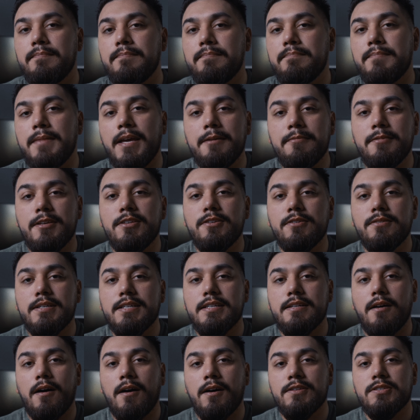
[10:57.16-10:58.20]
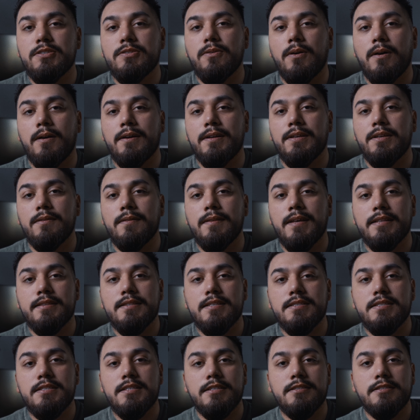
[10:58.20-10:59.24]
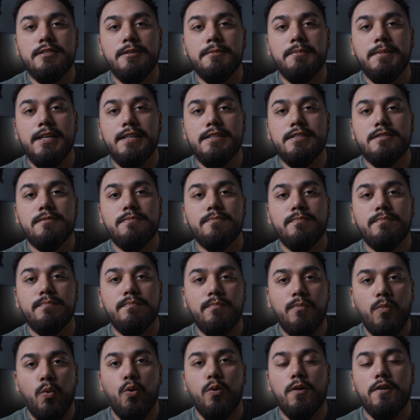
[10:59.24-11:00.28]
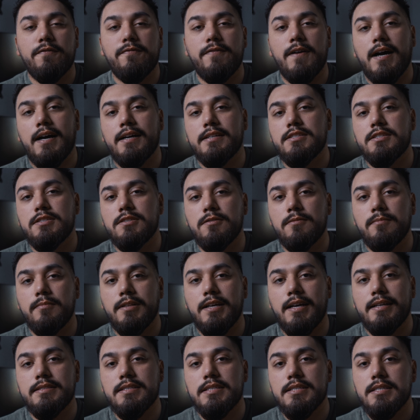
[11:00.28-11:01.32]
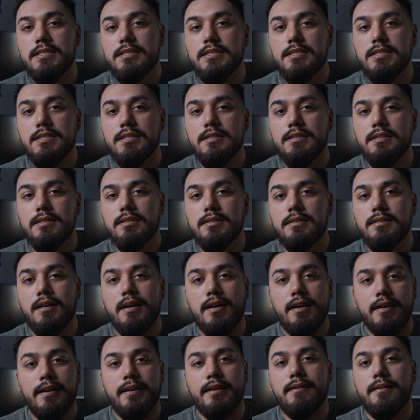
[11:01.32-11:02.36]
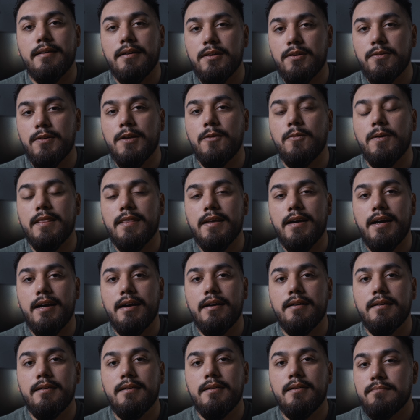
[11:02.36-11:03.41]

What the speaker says: Maybe you can also argue that the system needs more fast zoom lenses. I agree with that.